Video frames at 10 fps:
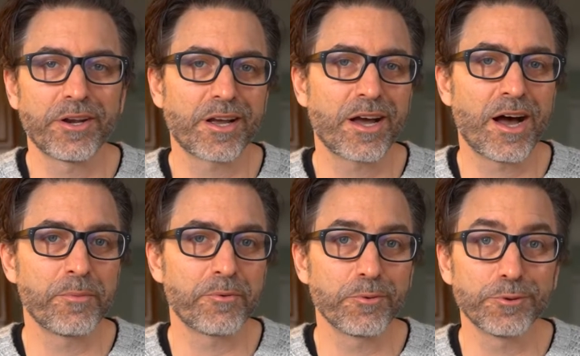it a
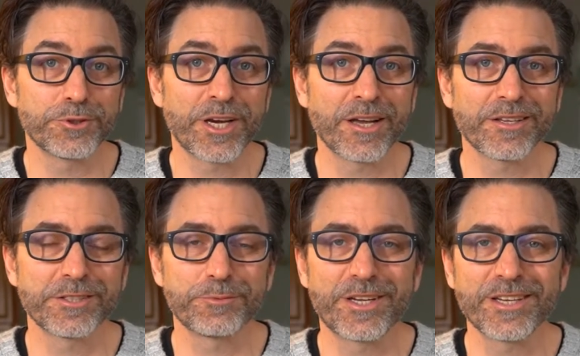Common Rule
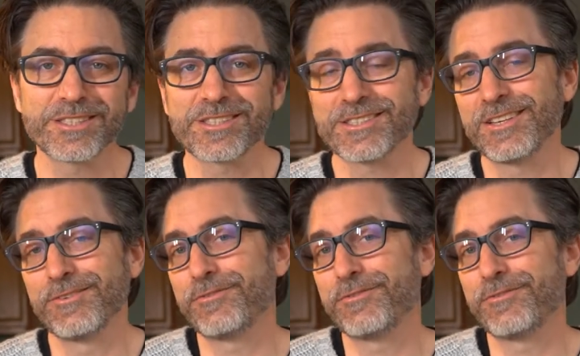Challenge because